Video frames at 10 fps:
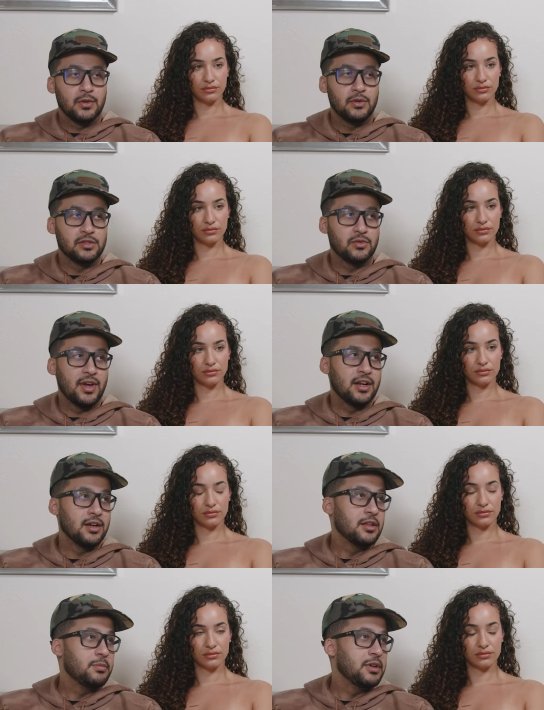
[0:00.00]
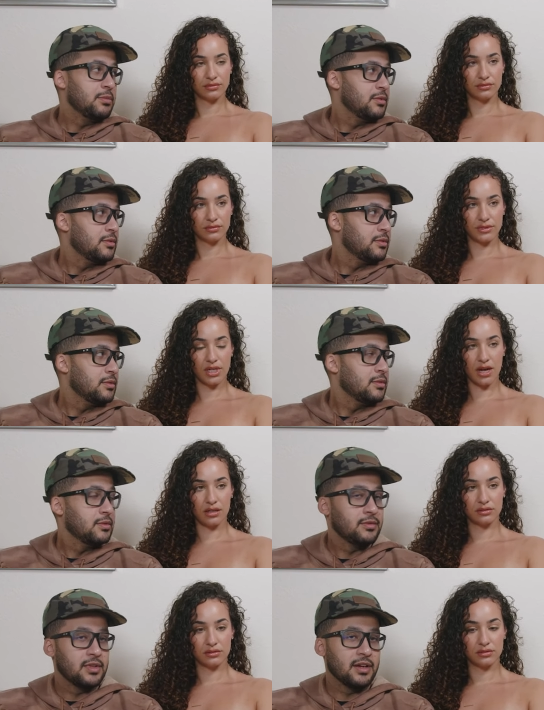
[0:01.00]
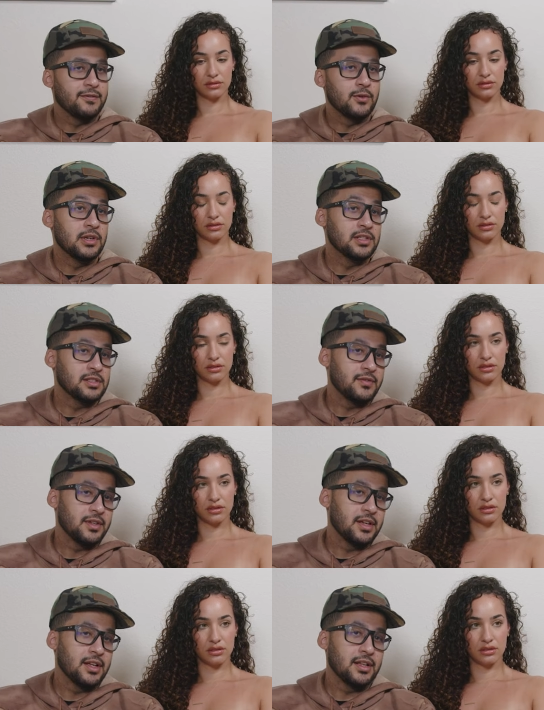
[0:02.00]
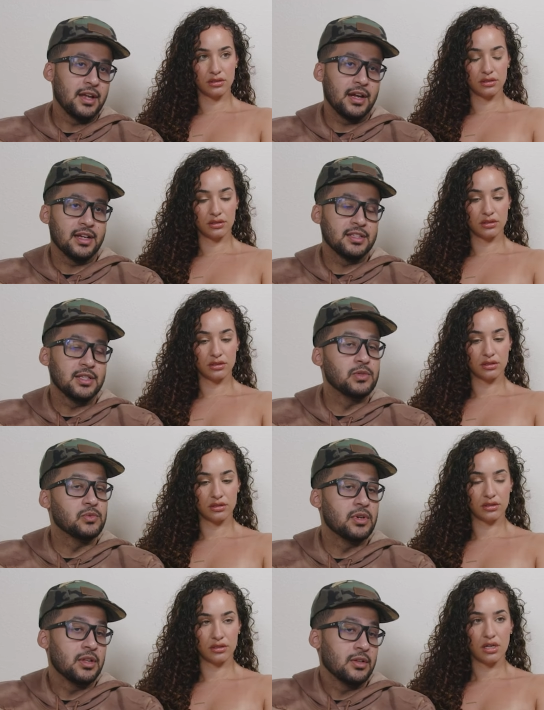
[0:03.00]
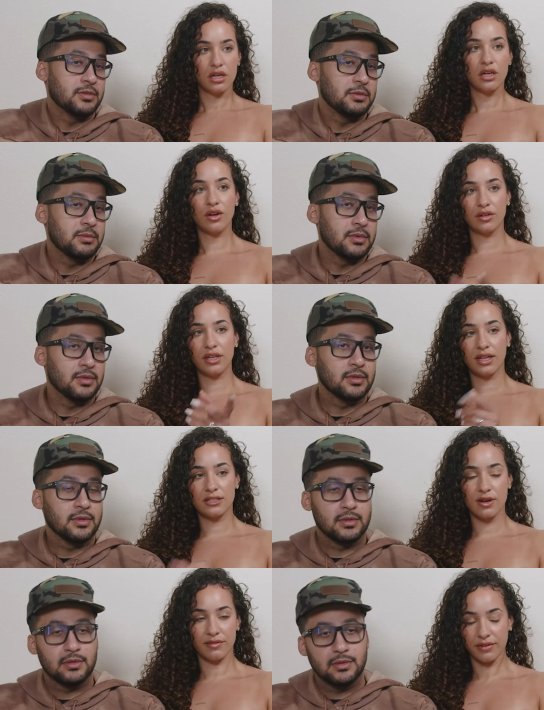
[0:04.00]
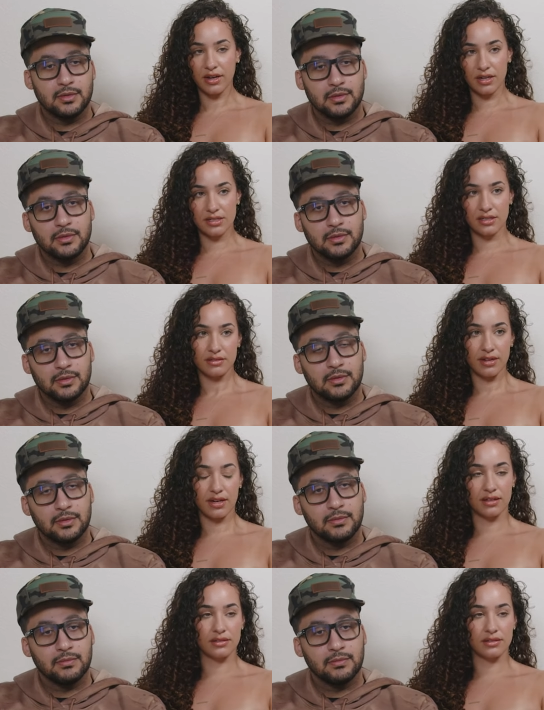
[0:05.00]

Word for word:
Speaker 1: used to ratting on other people. Yeah. For like food and stuff like that. I guess he was one of those. No,
Speaker 2: yeah, that's what I figured because he's a rat.